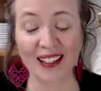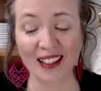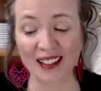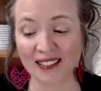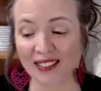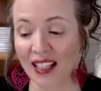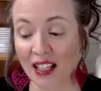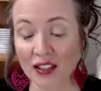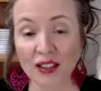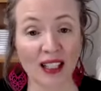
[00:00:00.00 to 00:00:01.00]
Yeah.
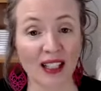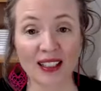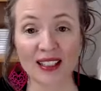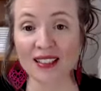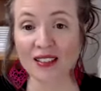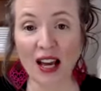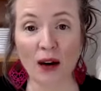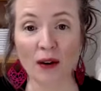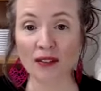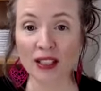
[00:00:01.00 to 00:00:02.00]
Yeah. Do that, guys.
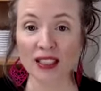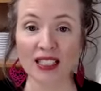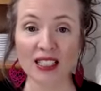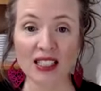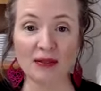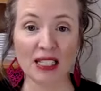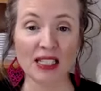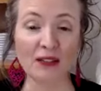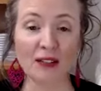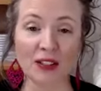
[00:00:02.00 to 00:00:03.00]
However, it needs to be
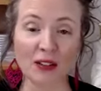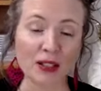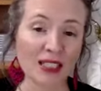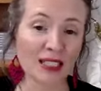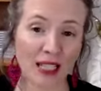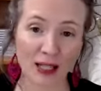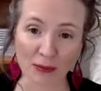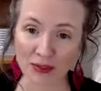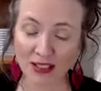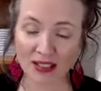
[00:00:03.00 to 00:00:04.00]
different or the
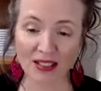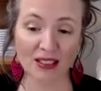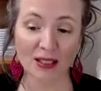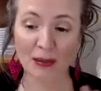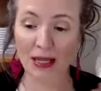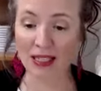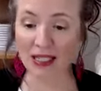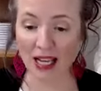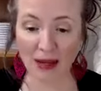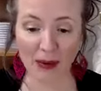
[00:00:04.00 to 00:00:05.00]
same. Just to
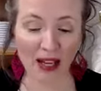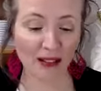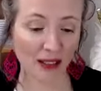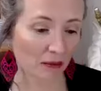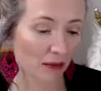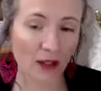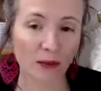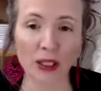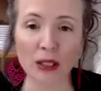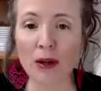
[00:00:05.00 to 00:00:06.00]
spend time. Ask him,
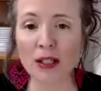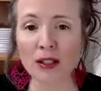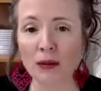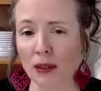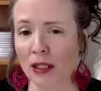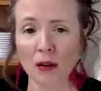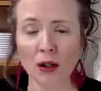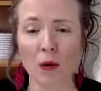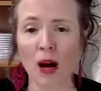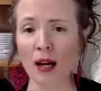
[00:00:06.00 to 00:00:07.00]
what do you want to do? You want to go
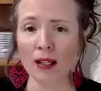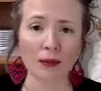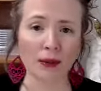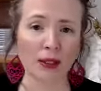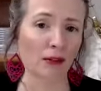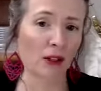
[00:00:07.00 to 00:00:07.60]
on a walk? You want to